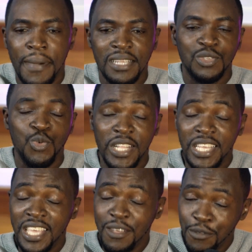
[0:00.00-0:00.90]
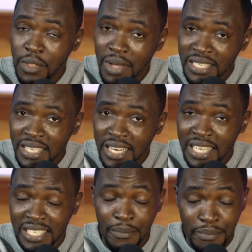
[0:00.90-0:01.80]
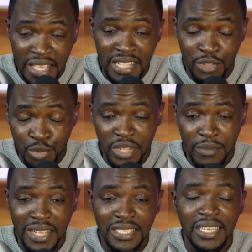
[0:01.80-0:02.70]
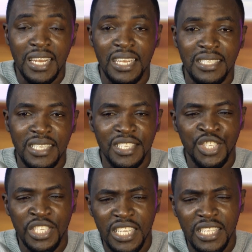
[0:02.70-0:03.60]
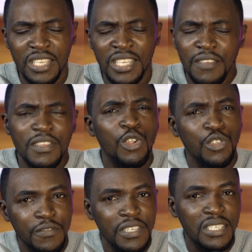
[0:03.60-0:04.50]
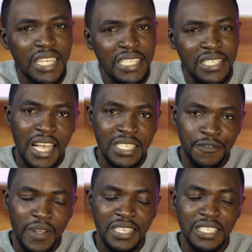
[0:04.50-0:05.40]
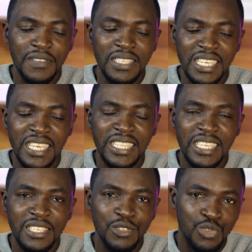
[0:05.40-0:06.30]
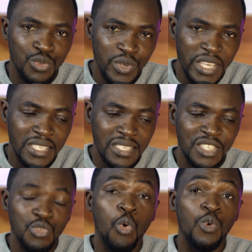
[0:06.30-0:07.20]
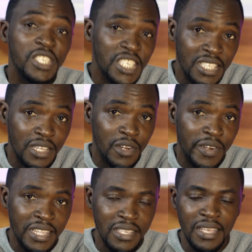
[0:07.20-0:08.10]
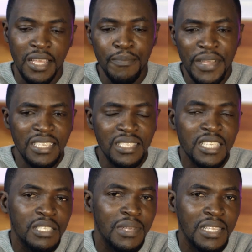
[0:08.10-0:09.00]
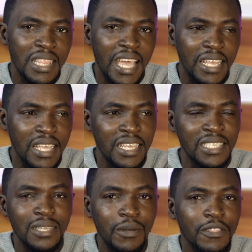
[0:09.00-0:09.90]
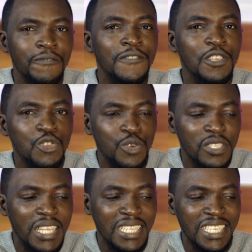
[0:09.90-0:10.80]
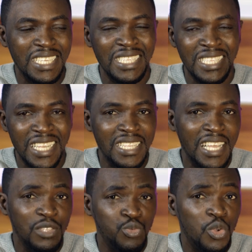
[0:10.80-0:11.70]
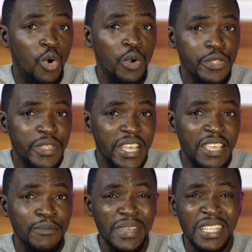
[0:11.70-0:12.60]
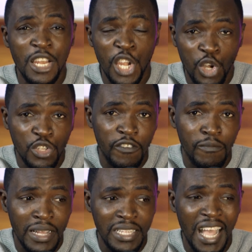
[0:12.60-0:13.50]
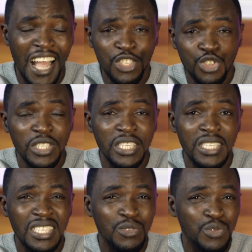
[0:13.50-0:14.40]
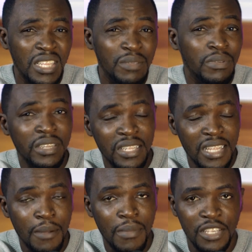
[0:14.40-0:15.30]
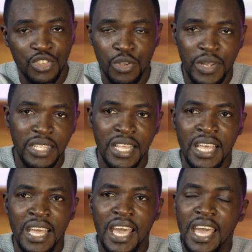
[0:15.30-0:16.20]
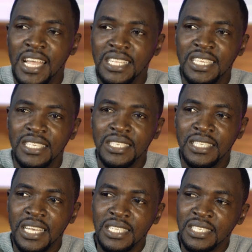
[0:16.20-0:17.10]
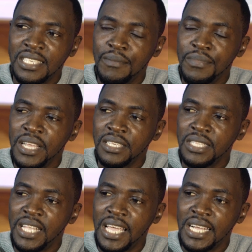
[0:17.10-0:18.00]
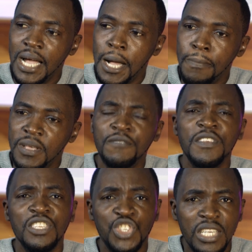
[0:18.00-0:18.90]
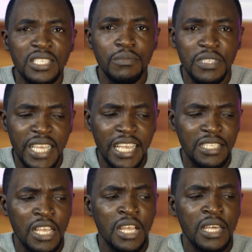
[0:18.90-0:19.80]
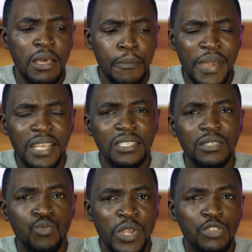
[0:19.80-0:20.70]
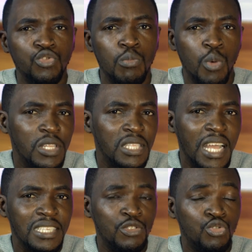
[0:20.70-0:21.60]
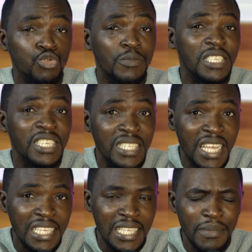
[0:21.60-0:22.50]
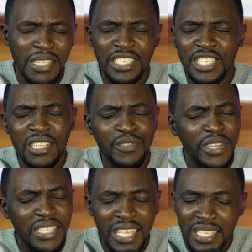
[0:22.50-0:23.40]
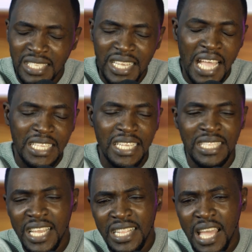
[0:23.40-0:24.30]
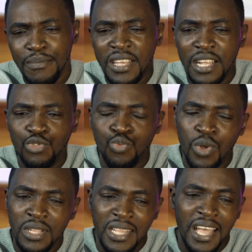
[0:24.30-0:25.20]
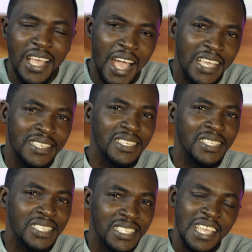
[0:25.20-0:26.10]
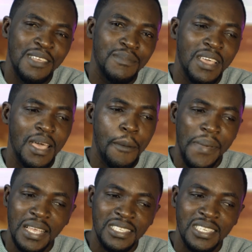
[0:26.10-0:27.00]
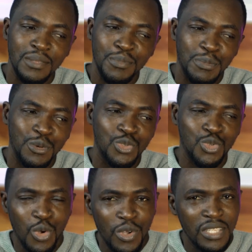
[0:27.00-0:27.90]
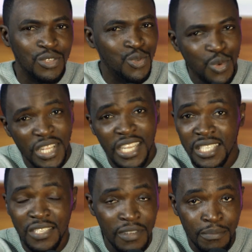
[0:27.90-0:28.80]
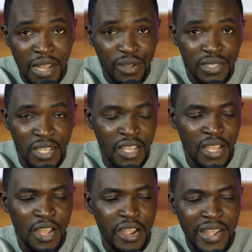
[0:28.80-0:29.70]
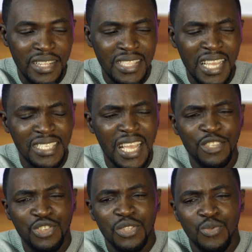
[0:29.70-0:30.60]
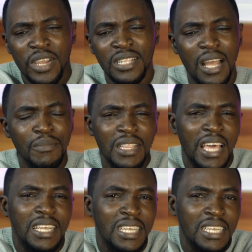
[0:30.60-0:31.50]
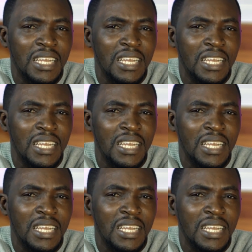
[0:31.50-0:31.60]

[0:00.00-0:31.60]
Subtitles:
But when he came for the masterclass, I mean, during the masterclass, he gave a lot of insights as far as even digging into his own channel, all right? Making statements like some of the videos that he did that we all think he made a lot of money actually didn't really bring in that much, all right? And he said some things like, even he shared some insights, the best way to monetize is through merchandise. I mean, he shared great insight. Then I began to wonder, is it the same person people talk so negative about, right? That's actually when I began